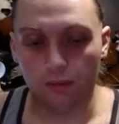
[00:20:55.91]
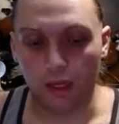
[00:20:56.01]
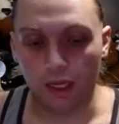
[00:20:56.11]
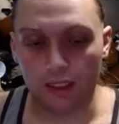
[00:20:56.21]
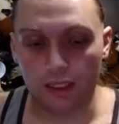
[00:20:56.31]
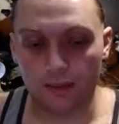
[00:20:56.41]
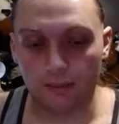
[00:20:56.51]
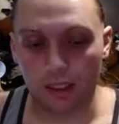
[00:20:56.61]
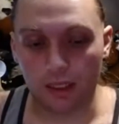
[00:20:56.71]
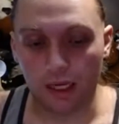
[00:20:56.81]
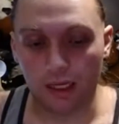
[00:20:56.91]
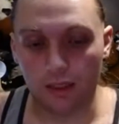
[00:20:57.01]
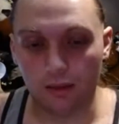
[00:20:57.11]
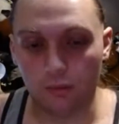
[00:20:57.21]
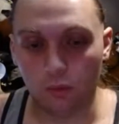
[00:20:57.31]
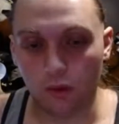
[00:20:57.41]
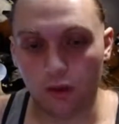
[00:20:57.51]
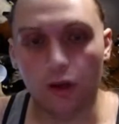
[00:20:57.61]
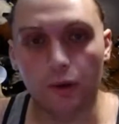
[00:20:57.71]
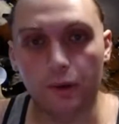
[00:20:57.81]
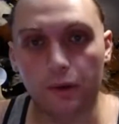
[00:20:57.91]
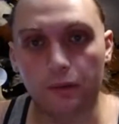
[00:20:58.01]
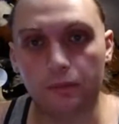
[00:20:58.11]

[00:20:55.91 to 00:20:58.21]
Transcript: And it does mean that I can work harder.